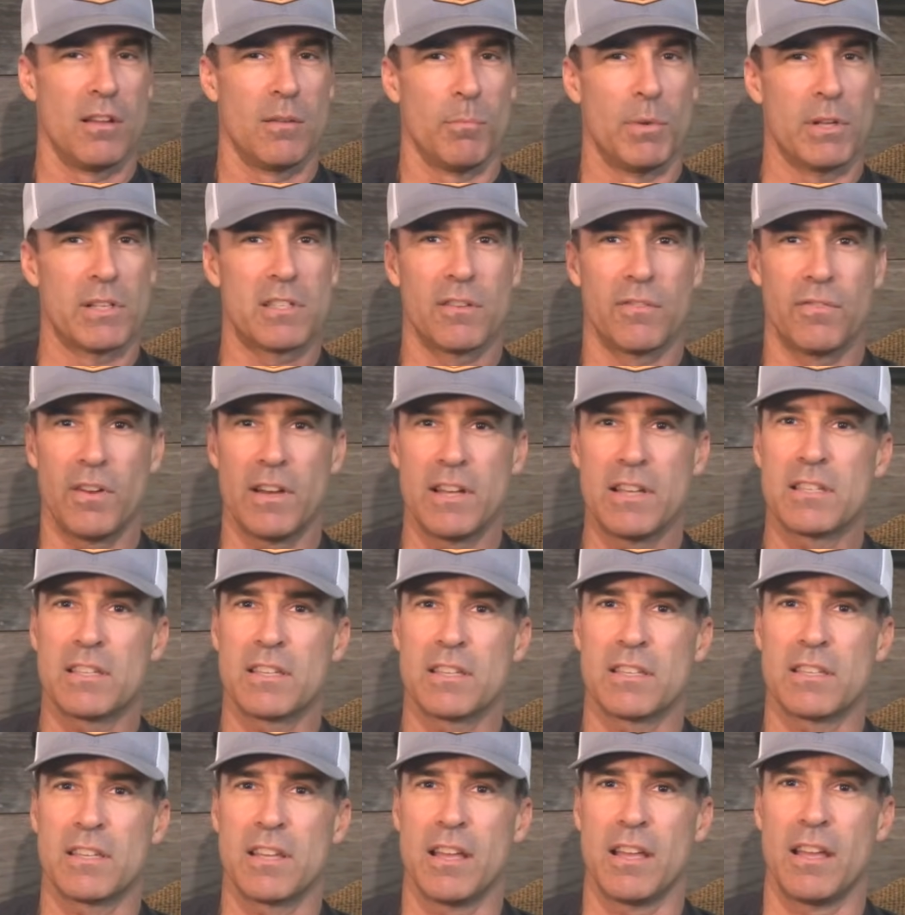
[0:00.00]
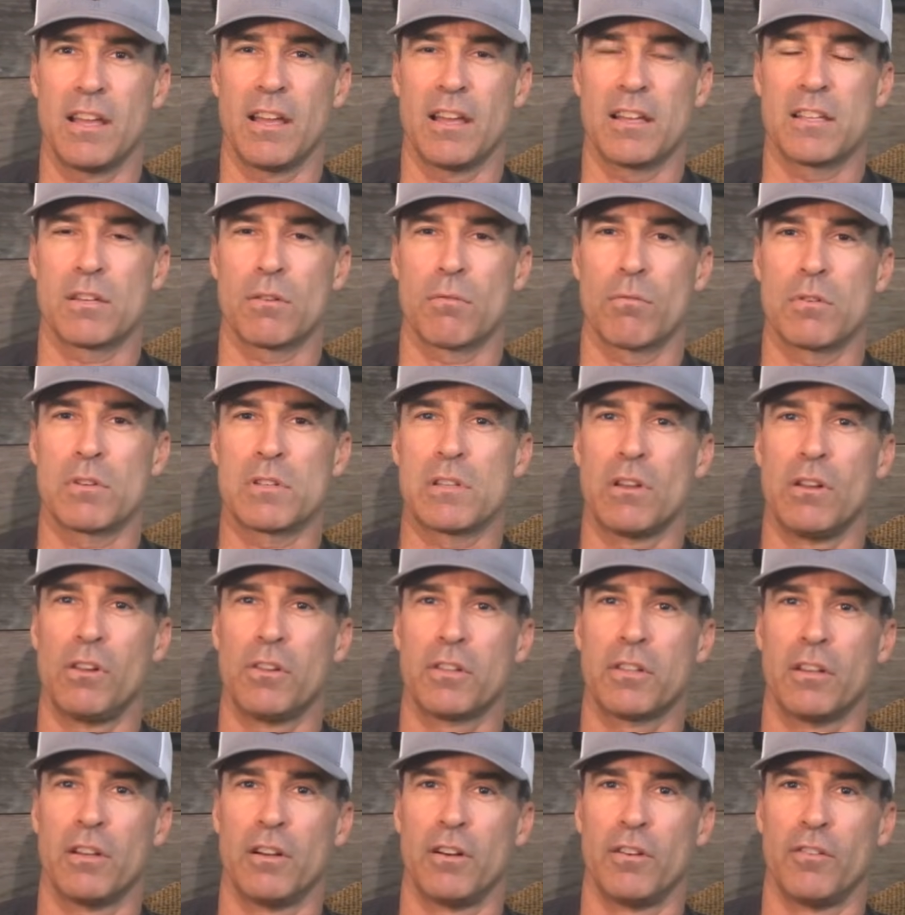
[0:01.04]
But suffice to say, as a
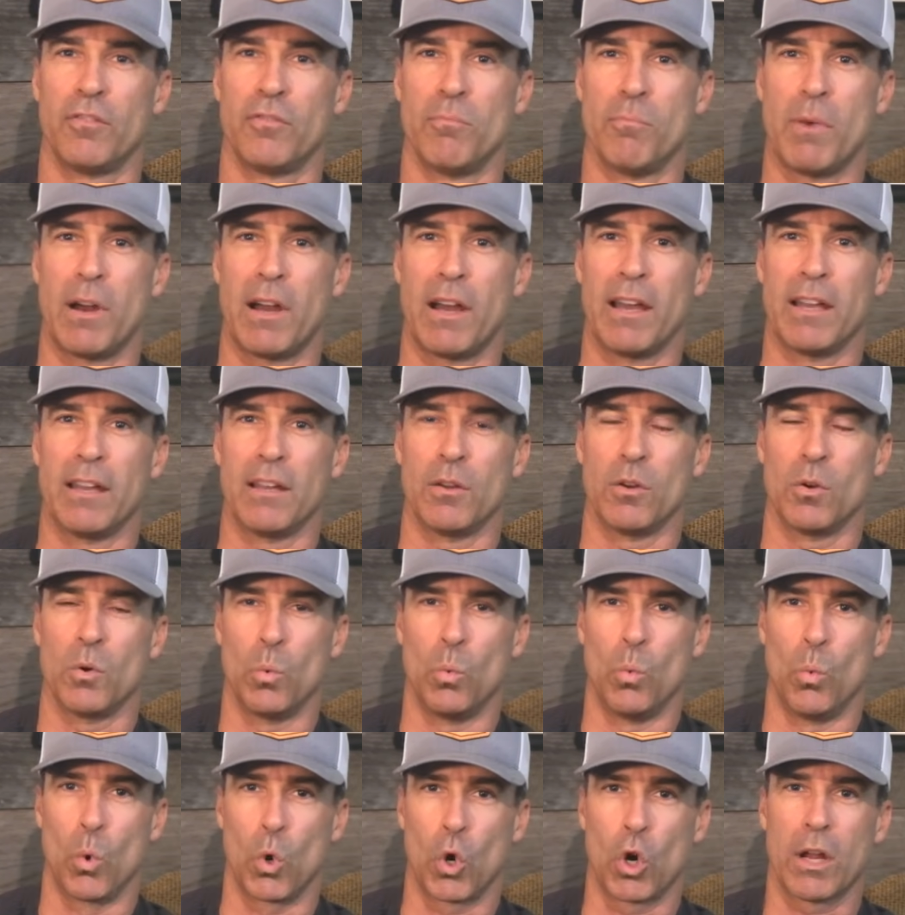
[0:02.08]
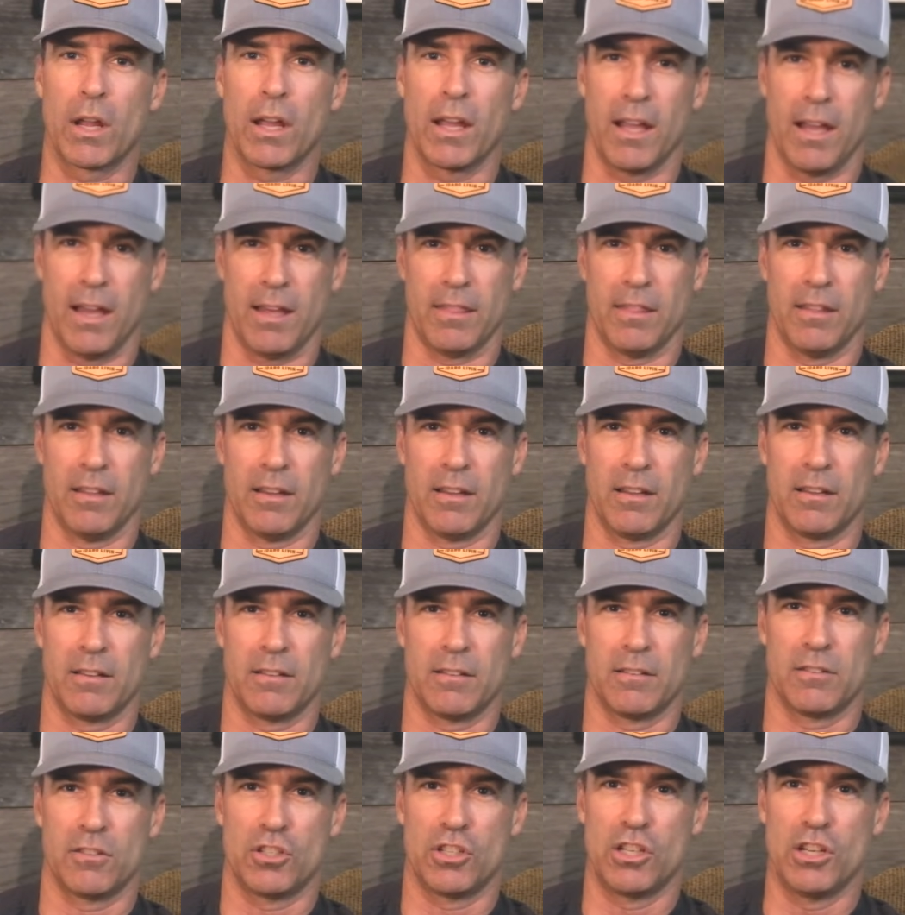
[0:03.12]
result of my work ethic,
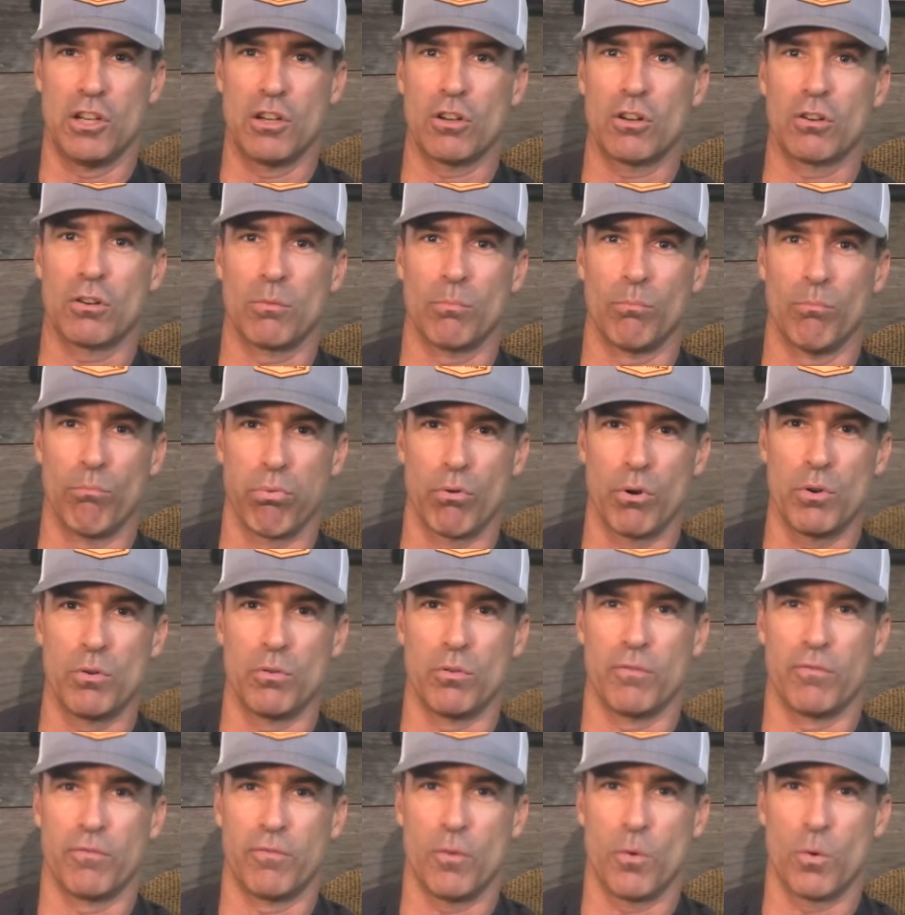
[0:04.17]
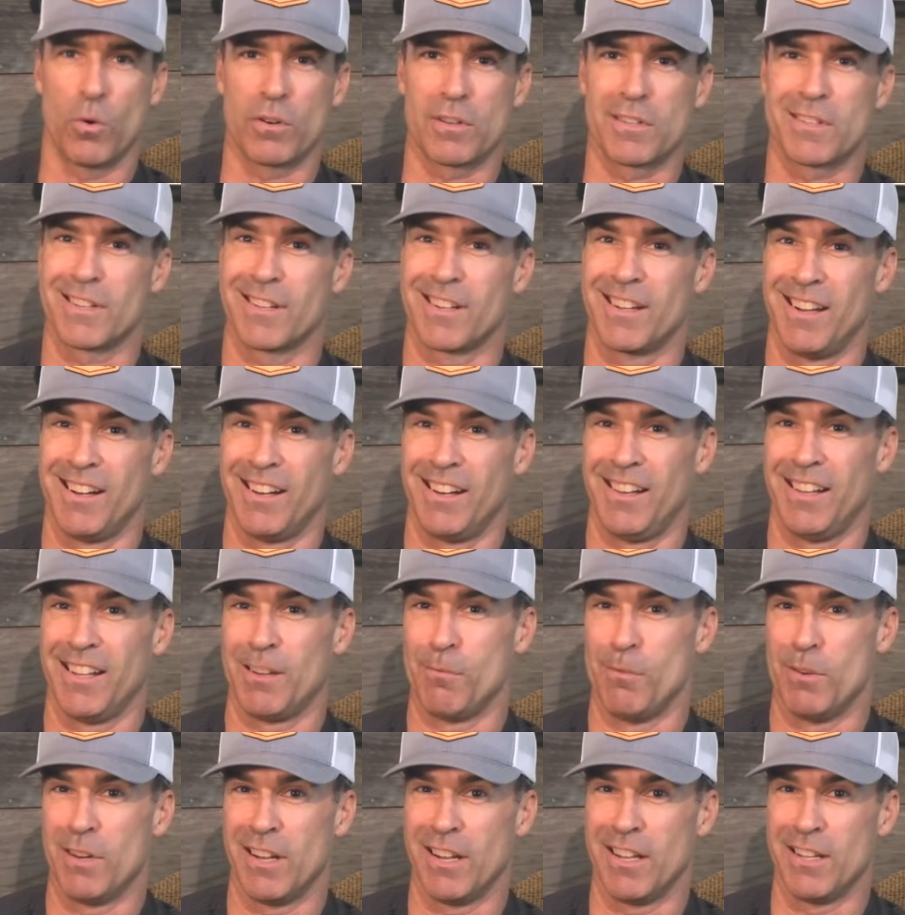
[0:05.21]
sheer brute force, kind of
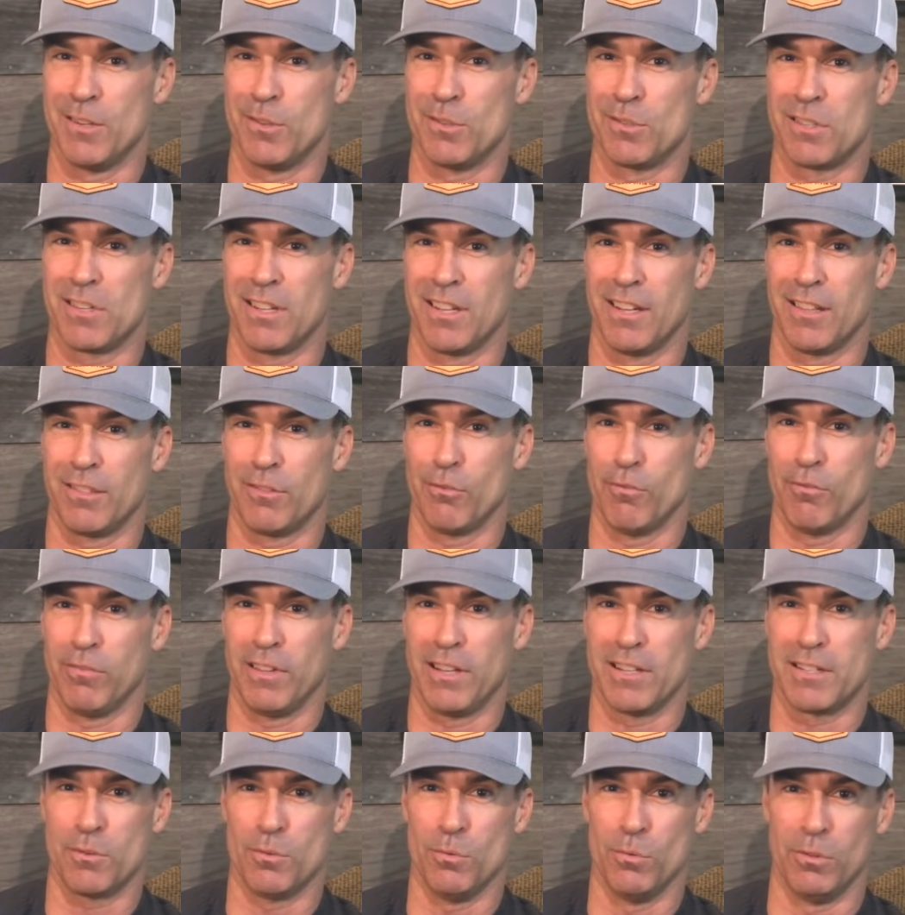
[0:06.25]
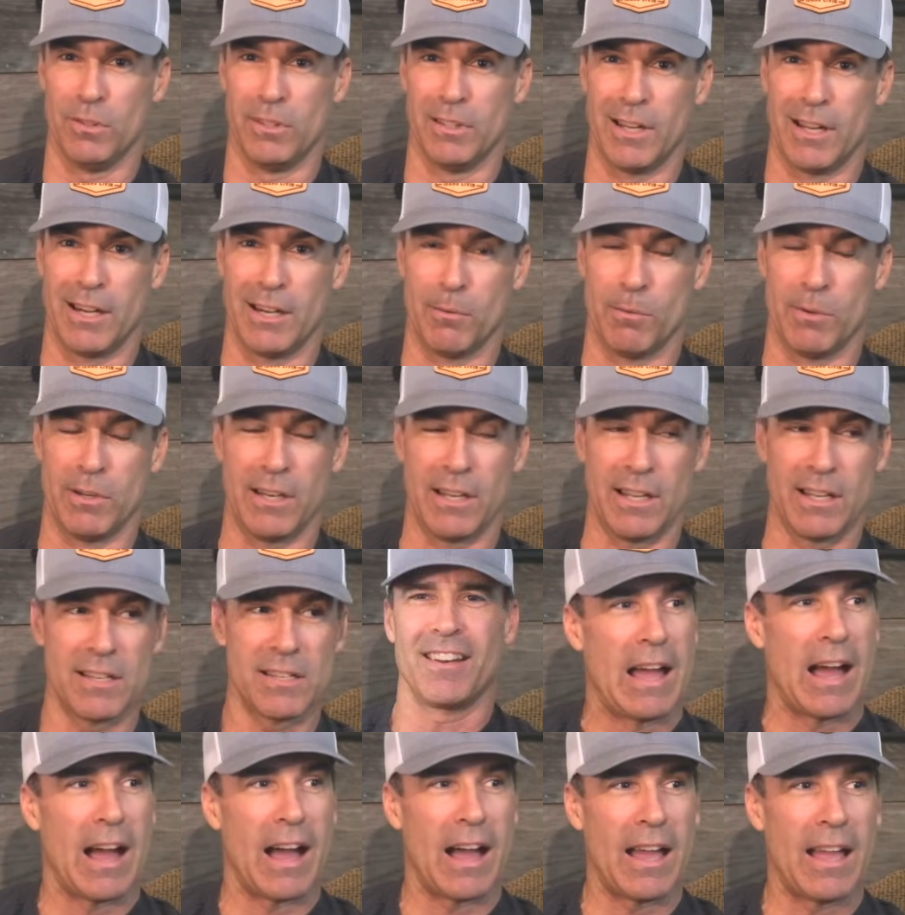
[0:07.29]
like what I used to get through flight school in 91
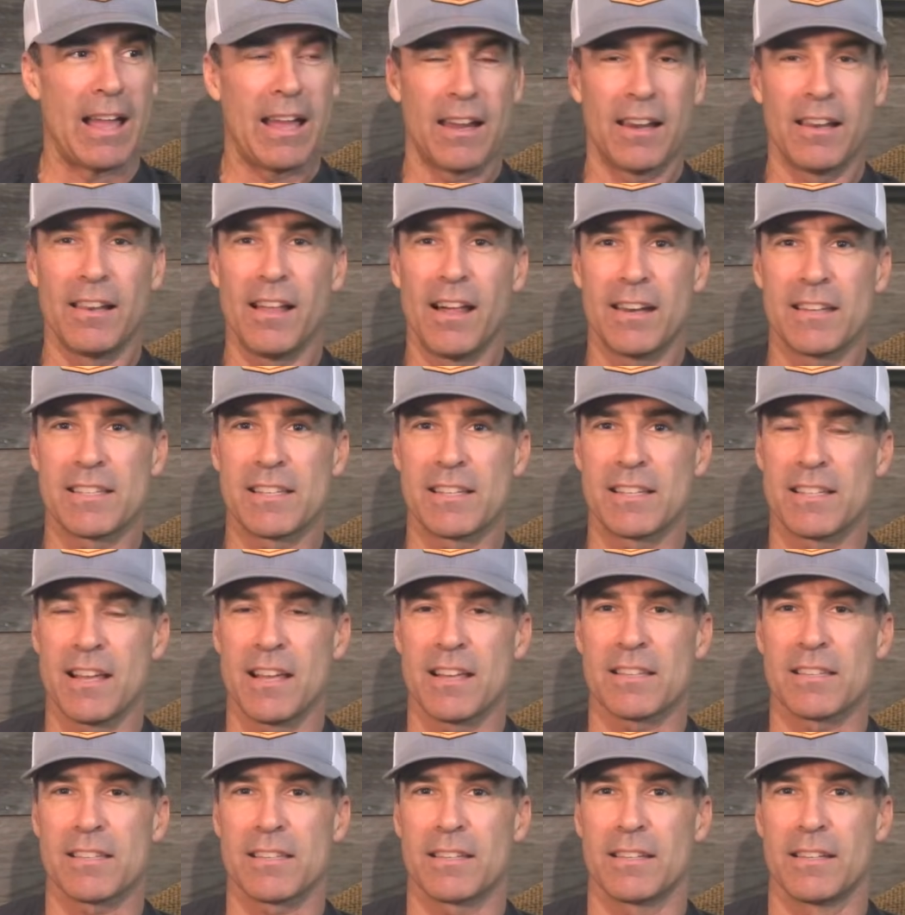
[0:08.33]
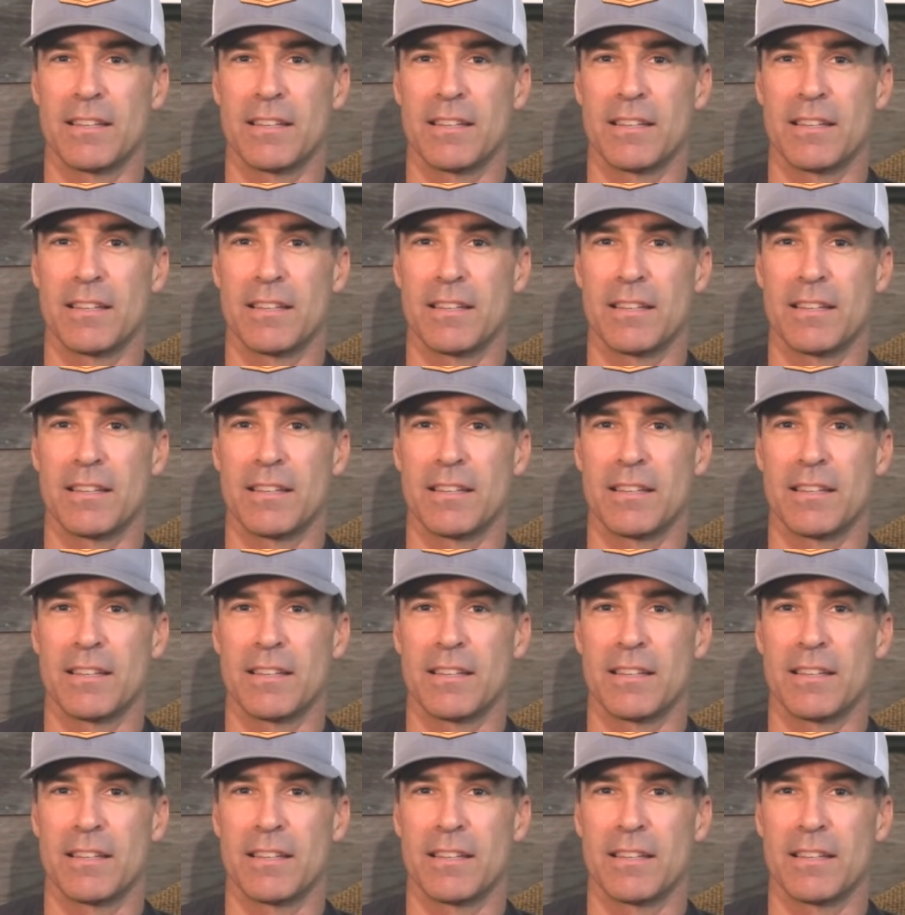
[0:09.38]
days, I had a lot of success.